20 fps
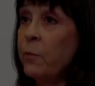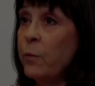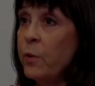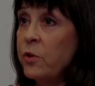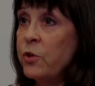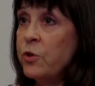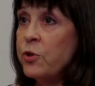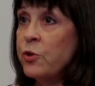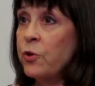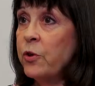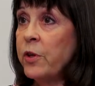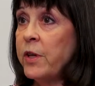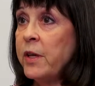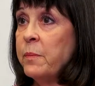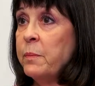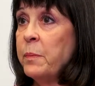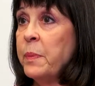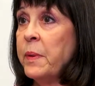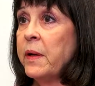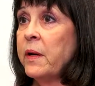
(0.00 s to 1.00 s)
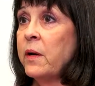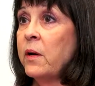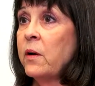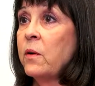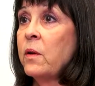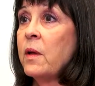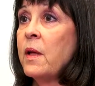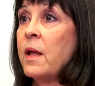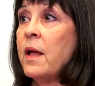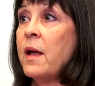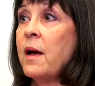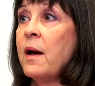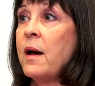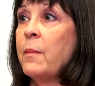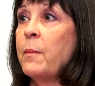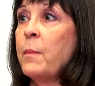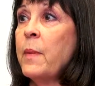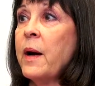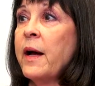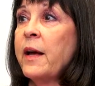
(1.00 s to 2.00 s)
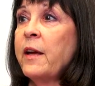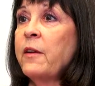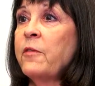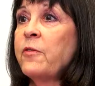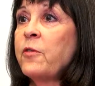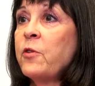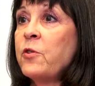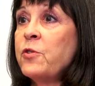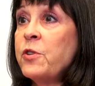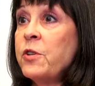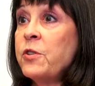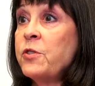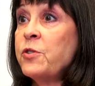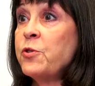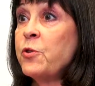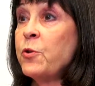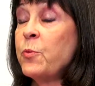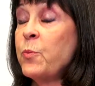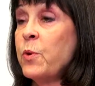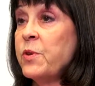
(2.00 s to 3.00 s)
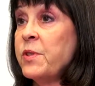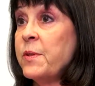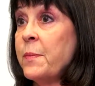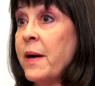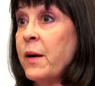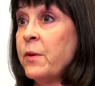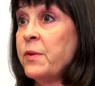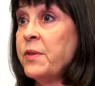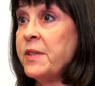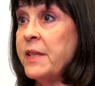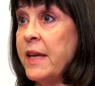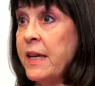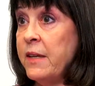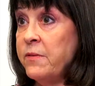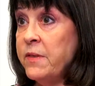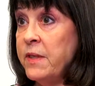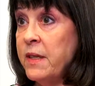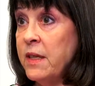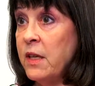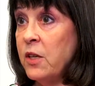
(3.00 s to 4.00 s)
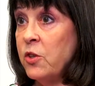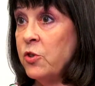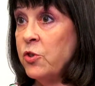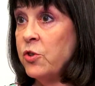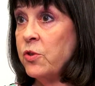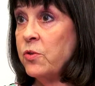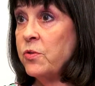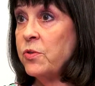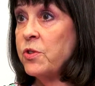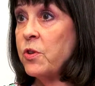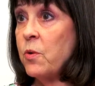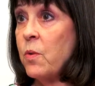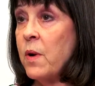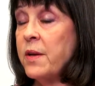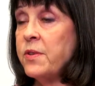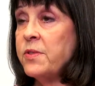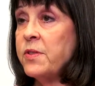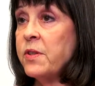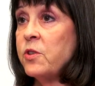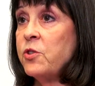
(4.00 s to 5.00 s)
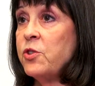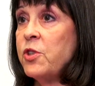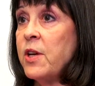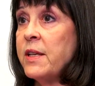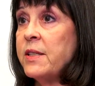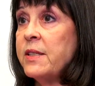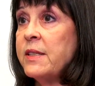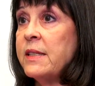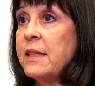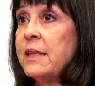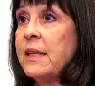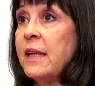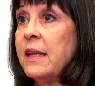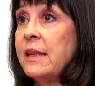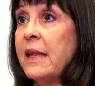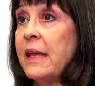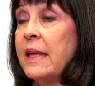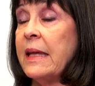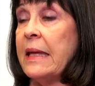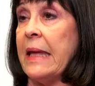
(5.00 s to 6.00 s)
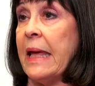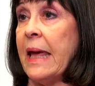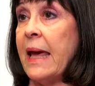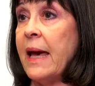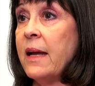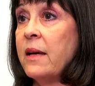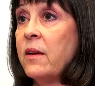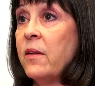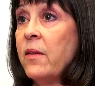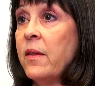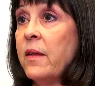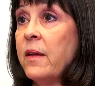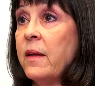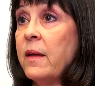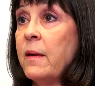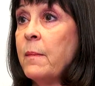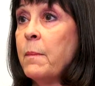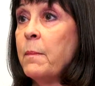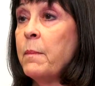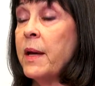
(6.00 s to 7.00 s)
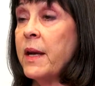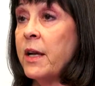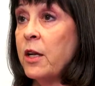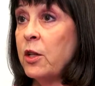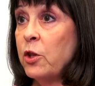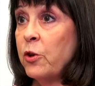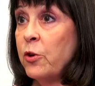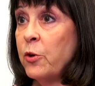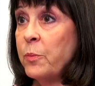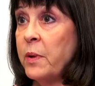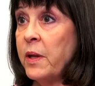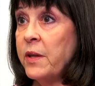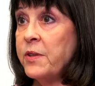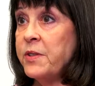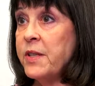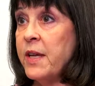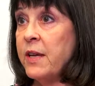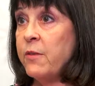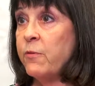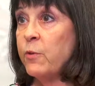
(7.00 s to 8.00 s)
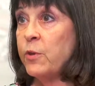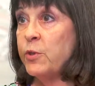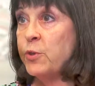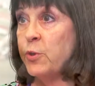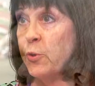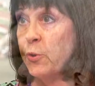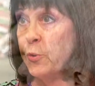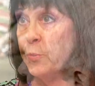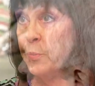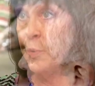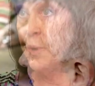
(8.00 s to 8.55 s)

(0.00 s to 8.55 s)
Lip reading: with Shirley and Bill, my first concern was about safety issues. So I suggested that they get the Medic Alert plus Safe Return